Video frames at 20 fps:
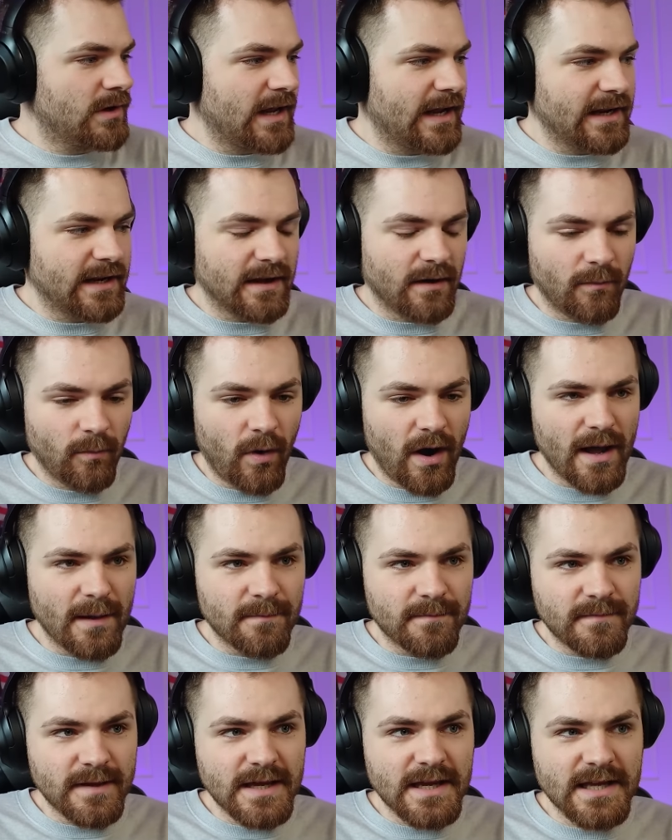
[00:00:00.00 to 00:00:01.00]
Like, what I
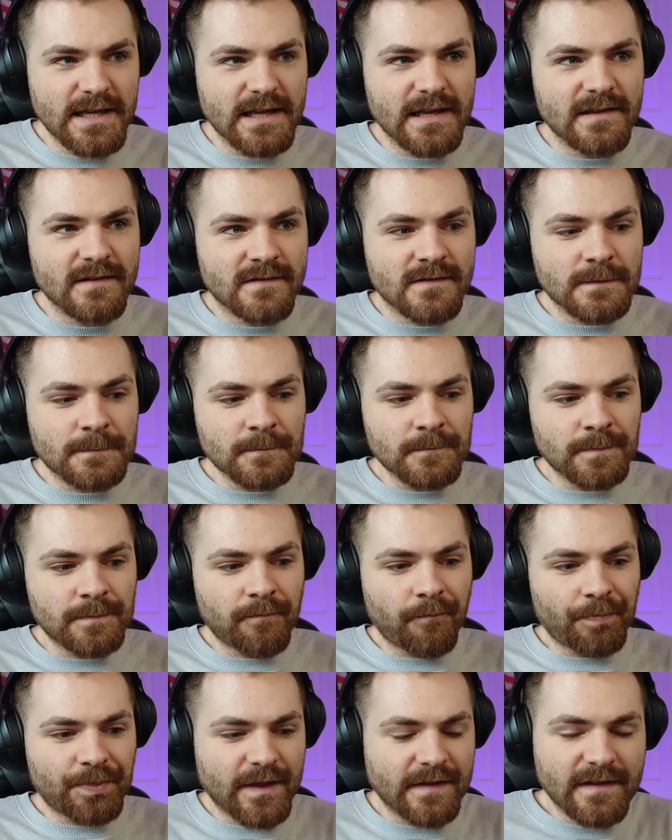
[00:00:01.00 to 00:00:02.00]
mean is
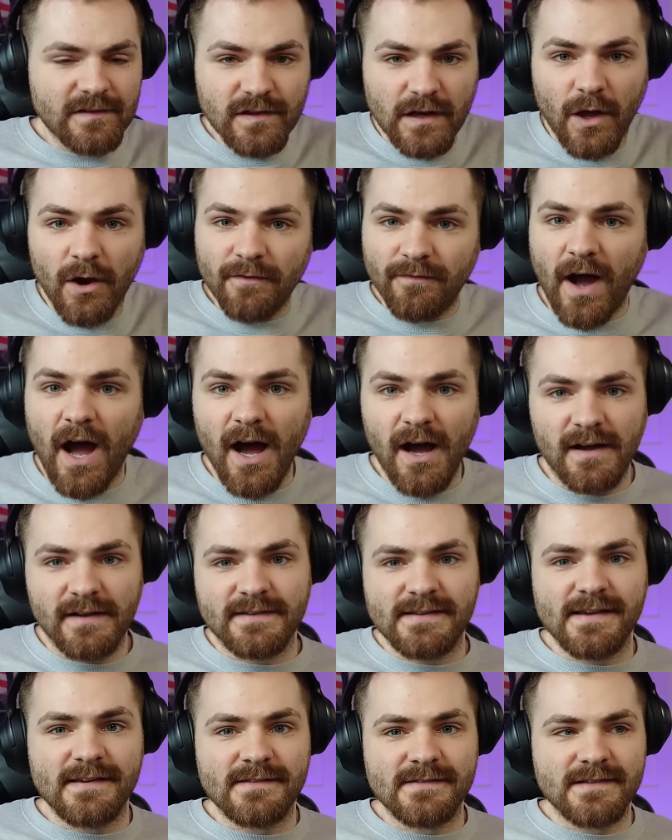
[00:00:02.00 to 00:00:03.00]
there's a lot of
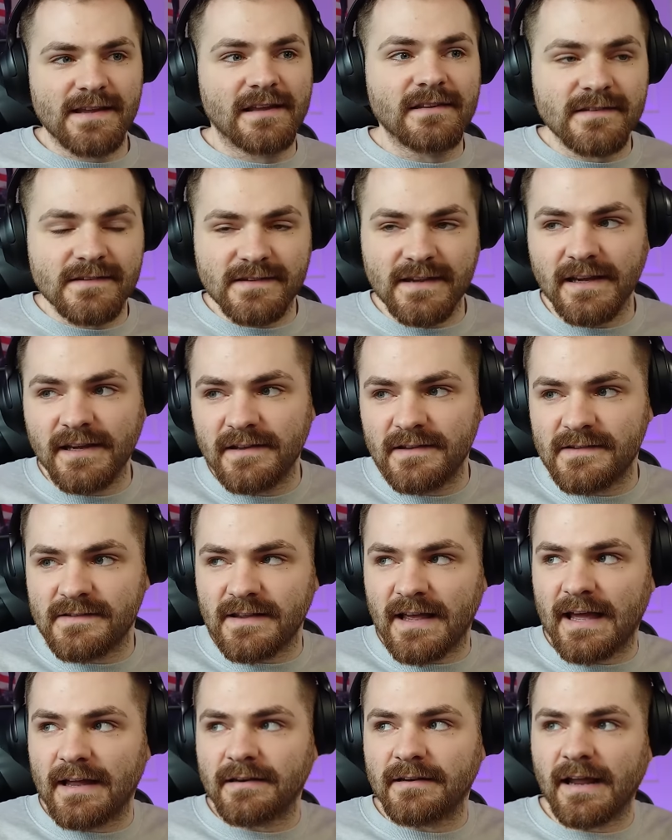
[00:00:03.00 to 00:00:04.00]
artists and
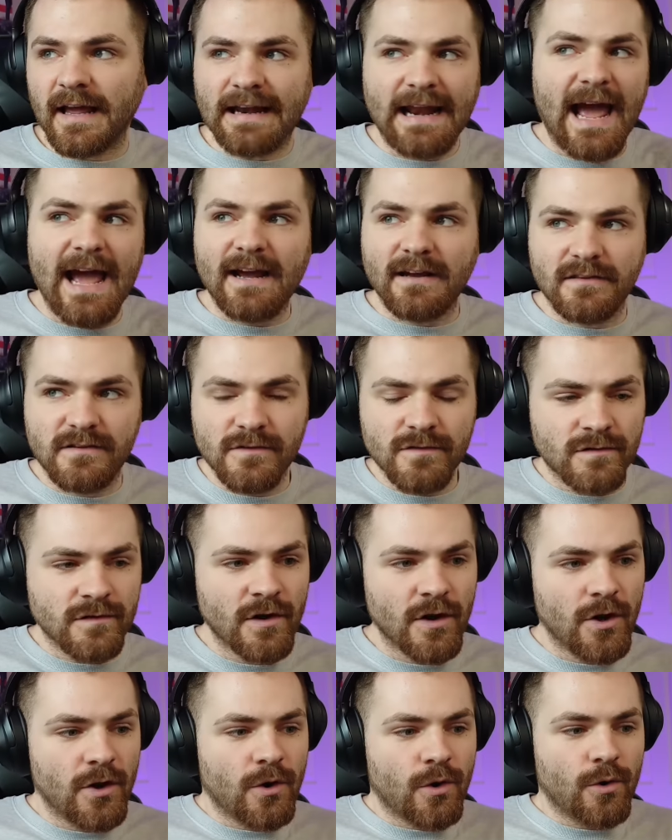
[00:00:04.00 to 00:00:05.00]
singers and actors
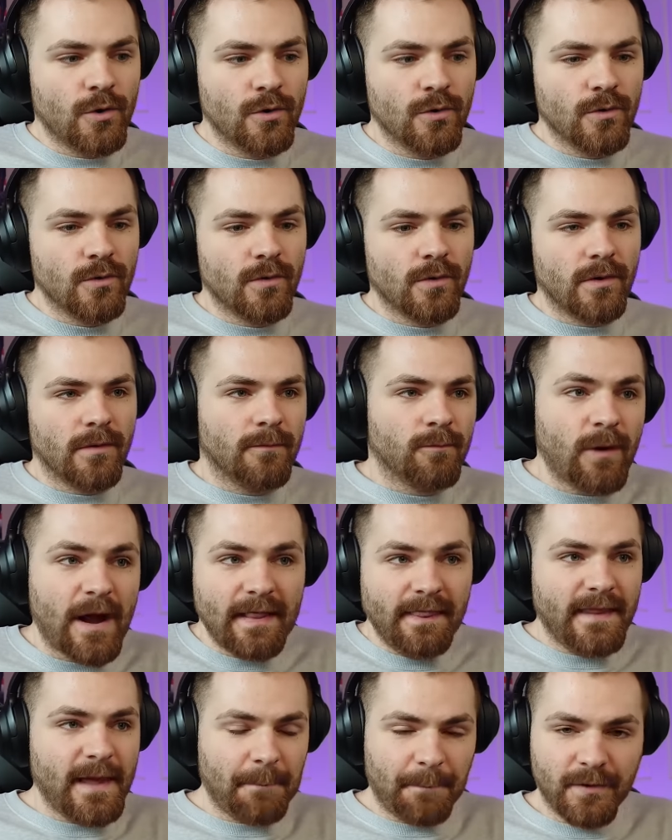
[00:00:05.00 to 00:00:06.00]
who,
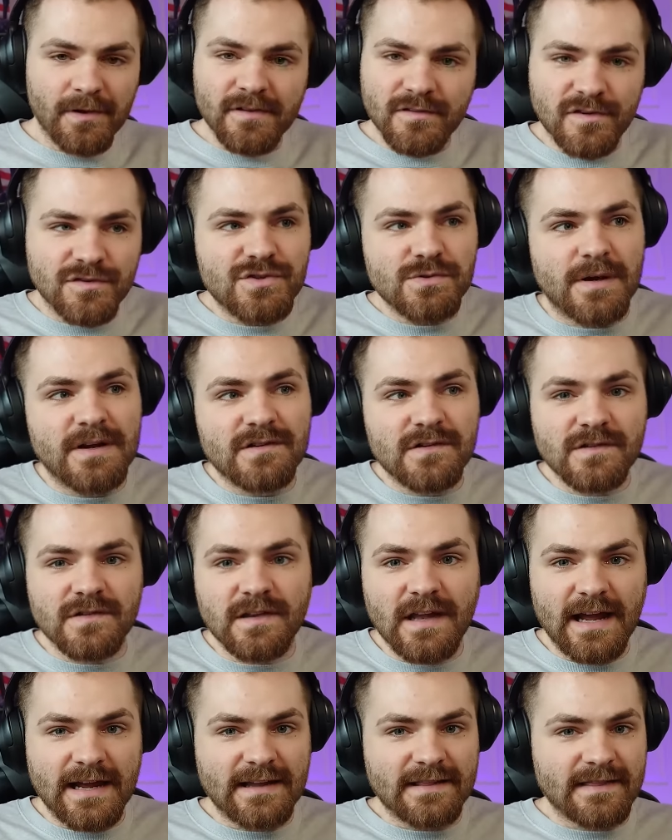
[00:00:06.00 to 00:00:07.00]
when they're put in
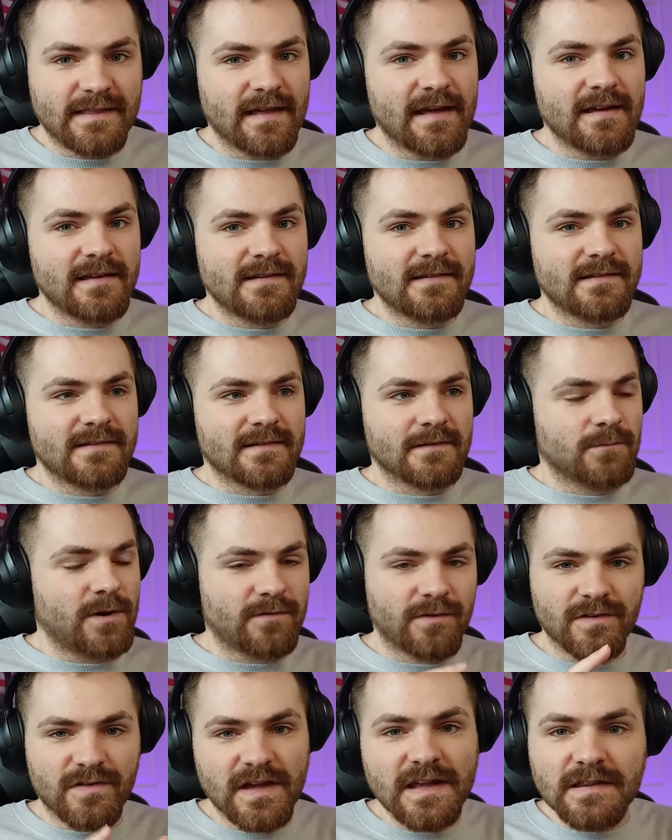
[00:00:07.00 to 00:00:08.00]
situations like this,
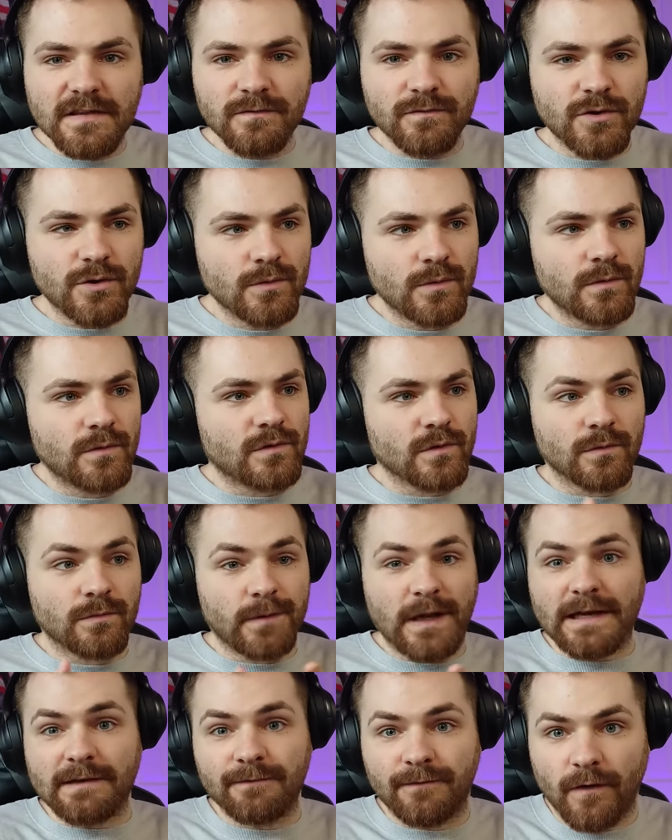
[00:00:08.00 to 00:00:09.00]
whether it's interviews or
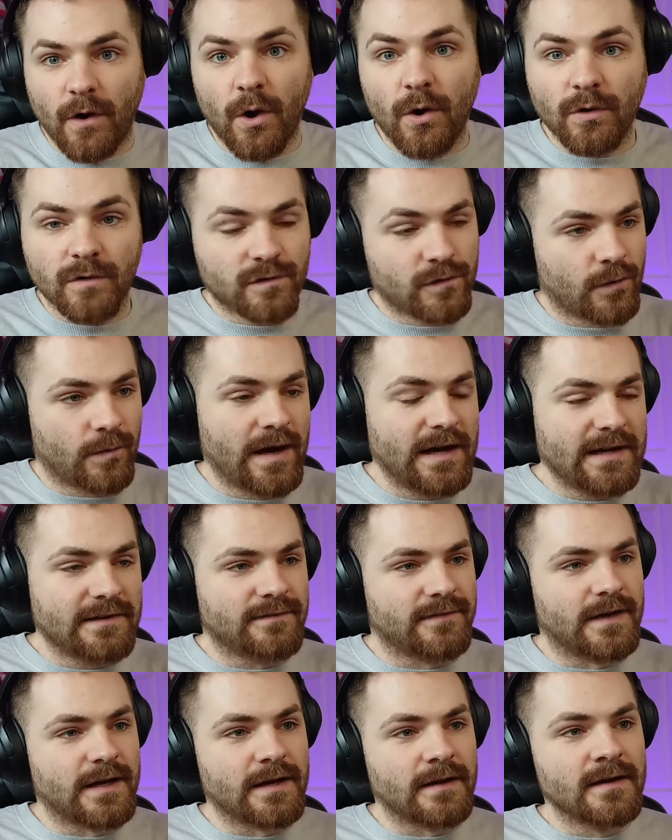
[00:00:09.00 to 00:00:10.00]
like vlogs or
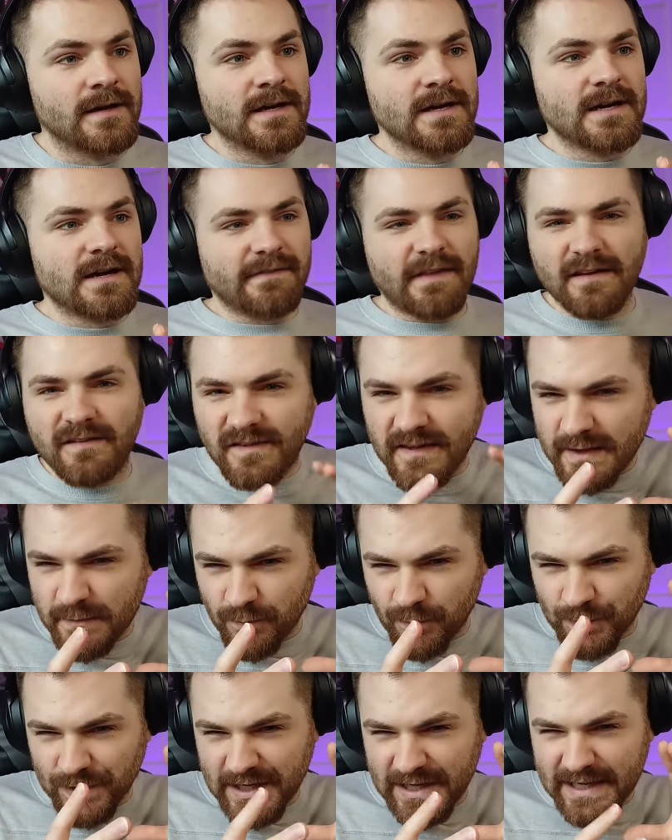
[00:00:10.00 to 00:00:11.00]
anything, they
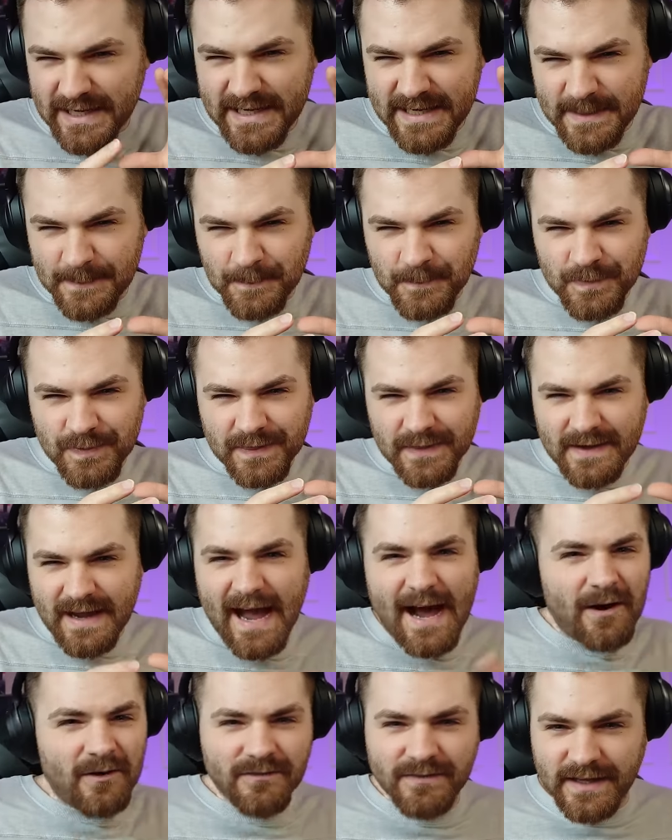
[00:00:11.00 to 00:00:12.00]
seem really
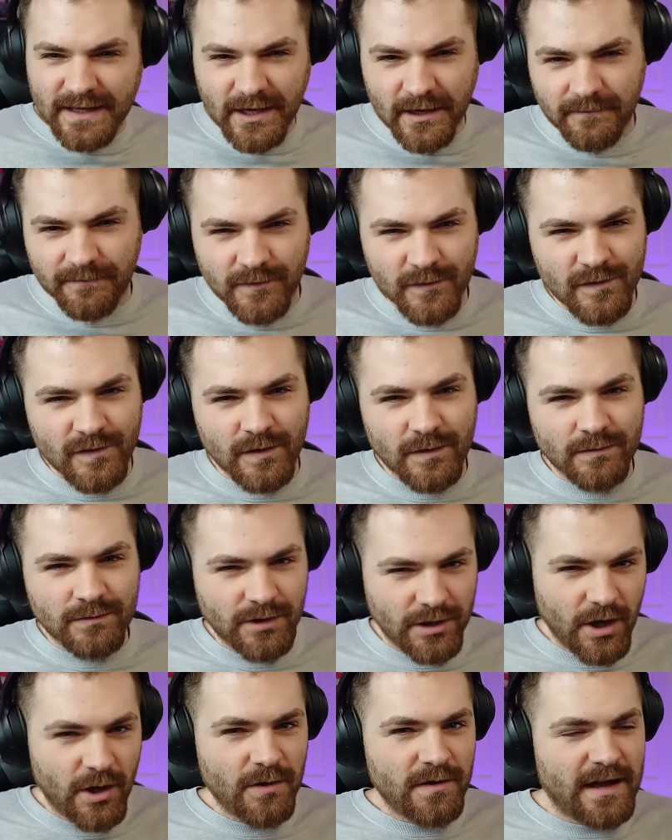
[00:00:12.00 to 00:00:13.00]
out of their comfort zone,
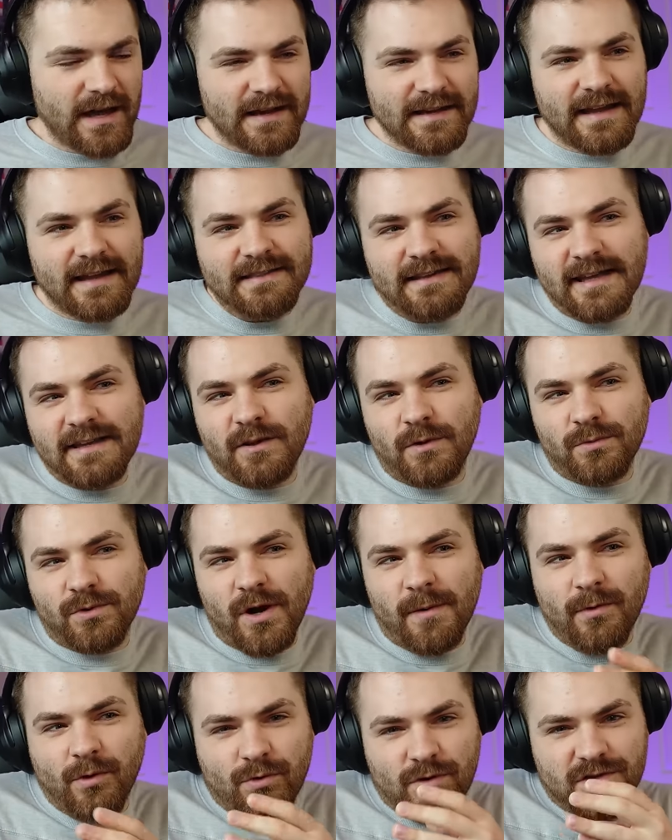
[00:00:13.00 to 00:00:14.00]
you know, and they don't
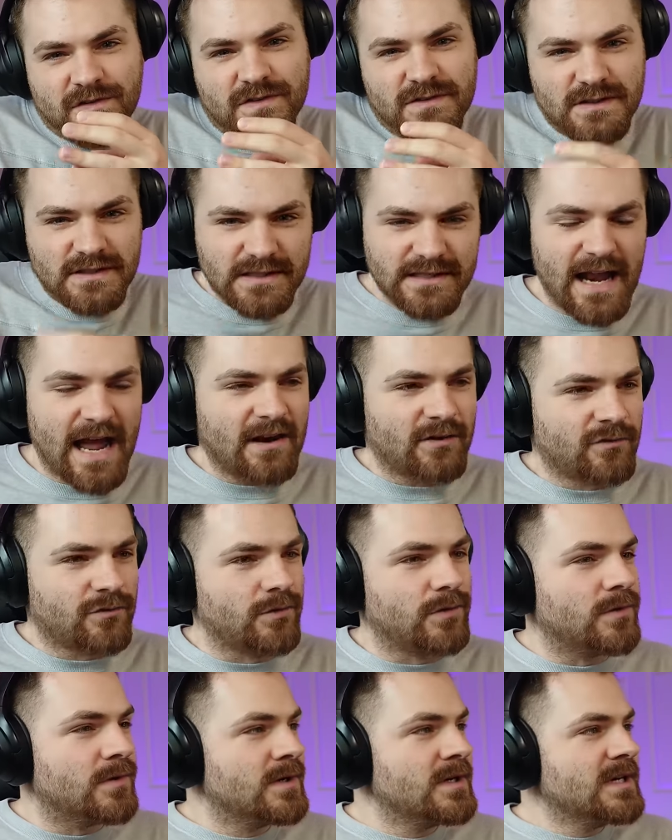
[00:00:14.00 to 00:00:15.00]
come across
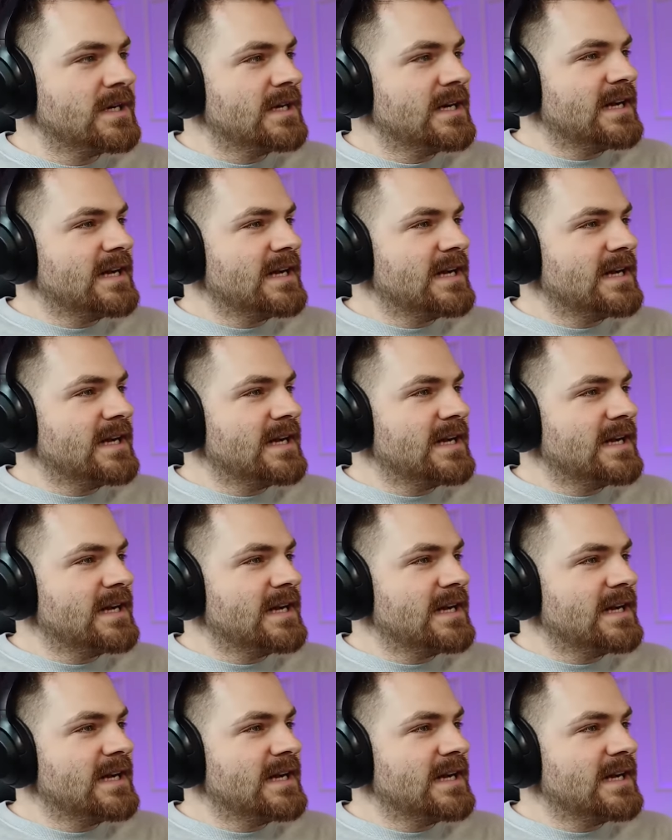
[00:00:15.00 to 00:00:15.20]
natural.